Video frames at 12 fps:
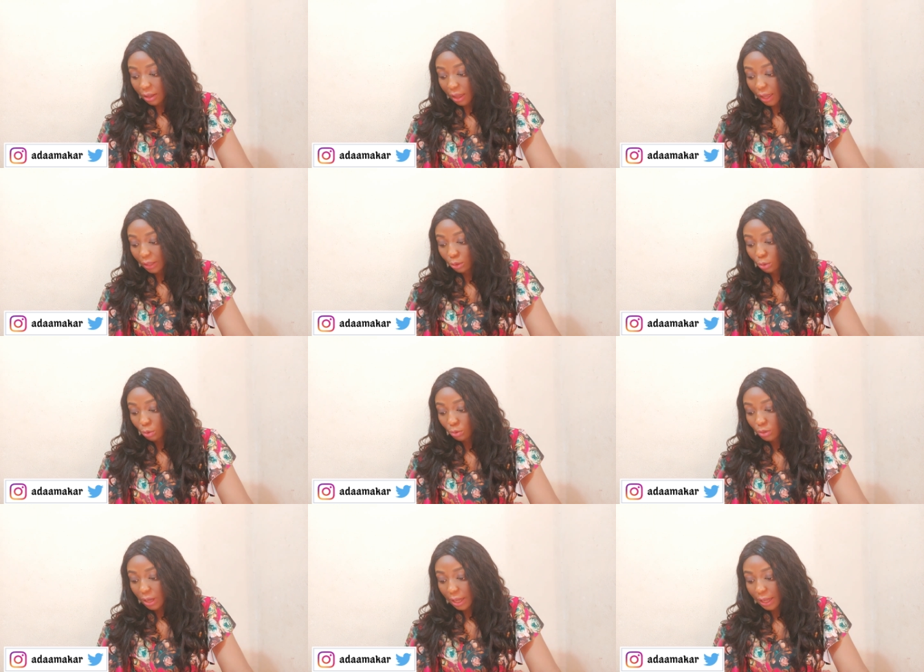I
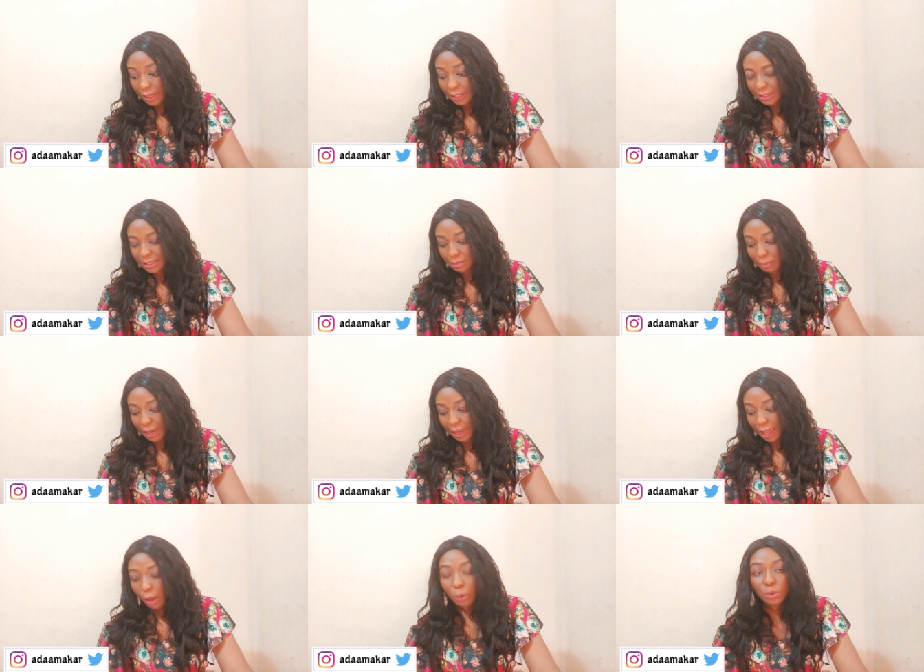told her it is my
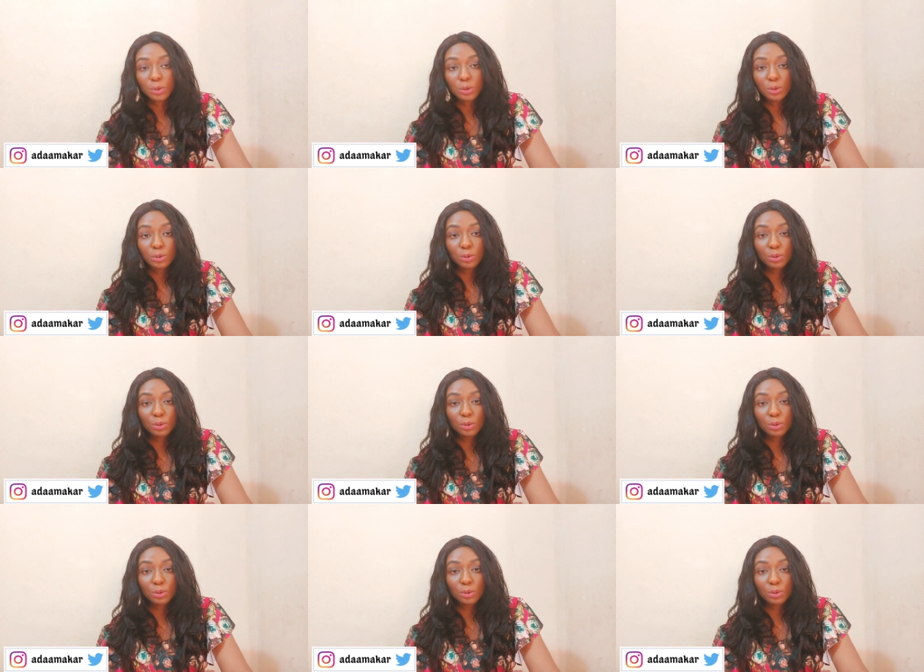house.